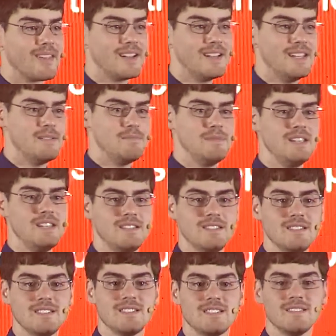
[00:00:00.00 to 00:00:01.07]
it
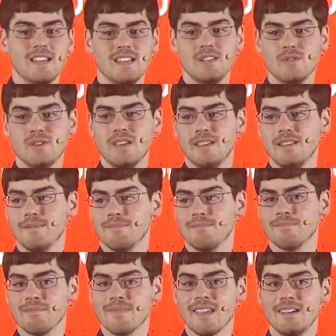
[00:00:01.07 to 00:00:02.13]
means that you can
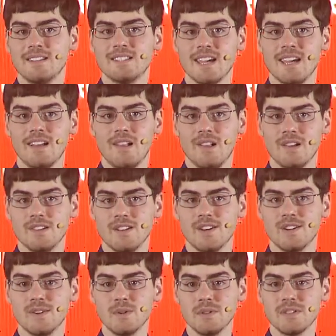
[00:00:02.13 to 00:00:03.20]
tell a
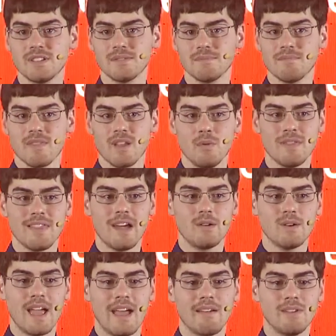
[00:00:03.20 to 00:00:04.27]
note without
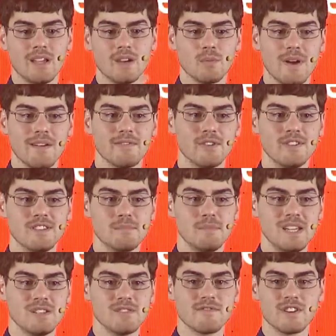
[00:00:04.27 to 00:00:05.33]
having a reference
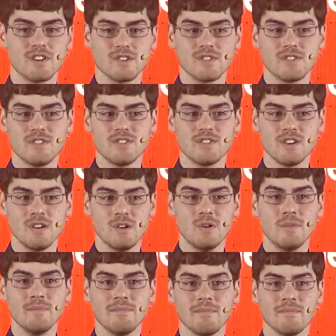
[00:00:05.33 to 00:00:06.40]
pitch first. So
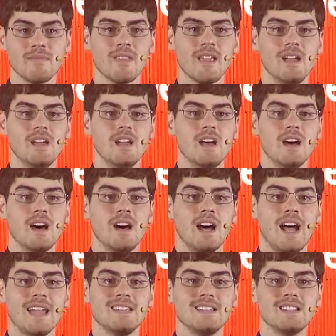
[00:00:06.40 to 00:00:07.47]

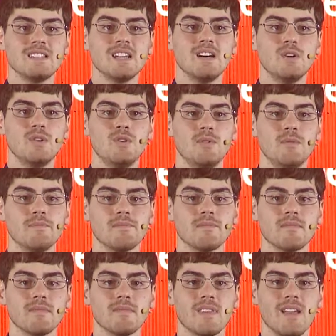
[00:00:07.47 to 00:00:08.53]
I can tell
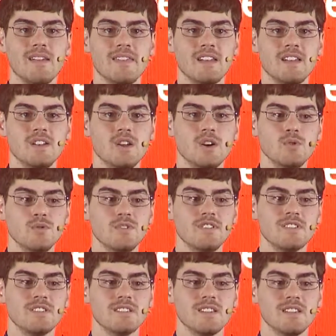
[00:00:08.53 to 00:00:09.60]
that a
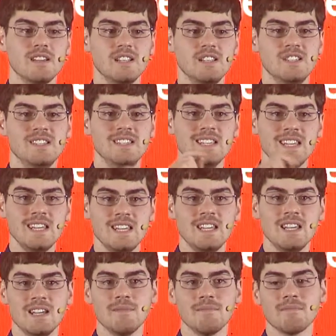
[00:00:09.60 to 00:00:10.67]
note's a
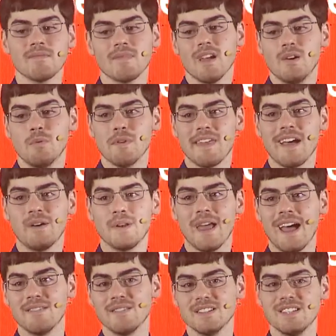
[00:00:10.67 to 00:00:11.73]
D without
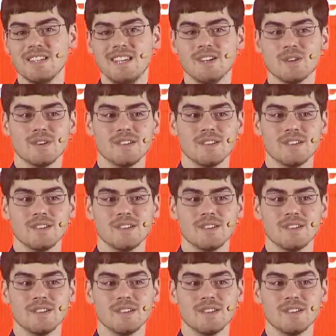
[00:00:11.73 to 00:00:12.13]
having to hear a